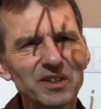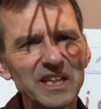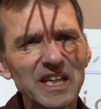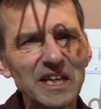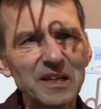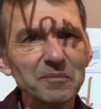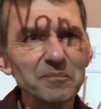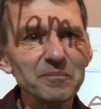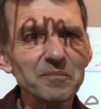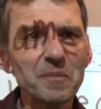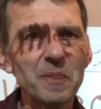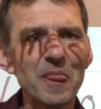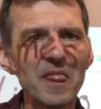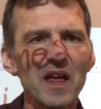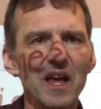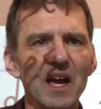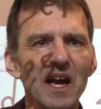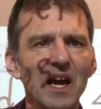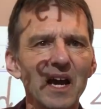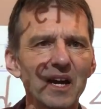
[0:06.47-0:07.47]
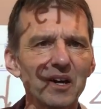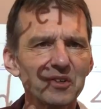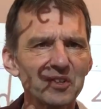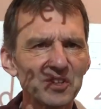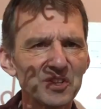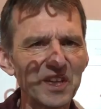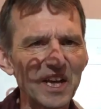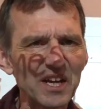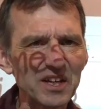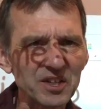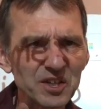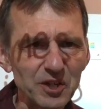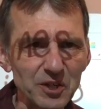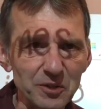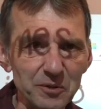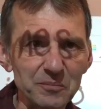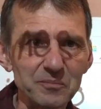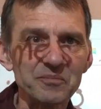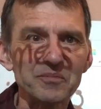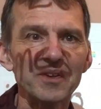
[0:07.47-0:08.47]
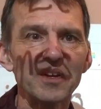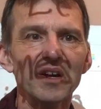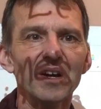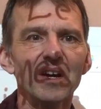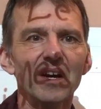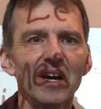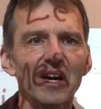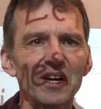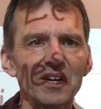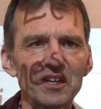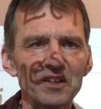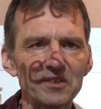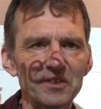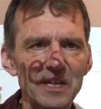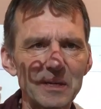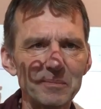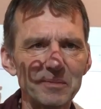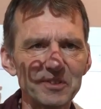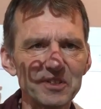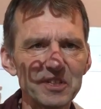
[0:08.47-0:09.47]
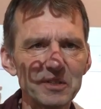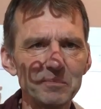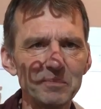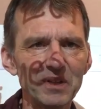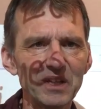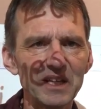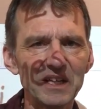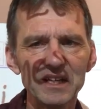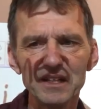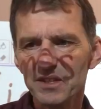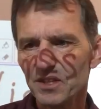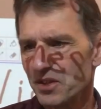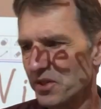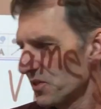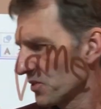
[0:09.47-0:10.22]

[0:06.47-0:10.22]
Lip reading: again. How did that go? Are you able to play the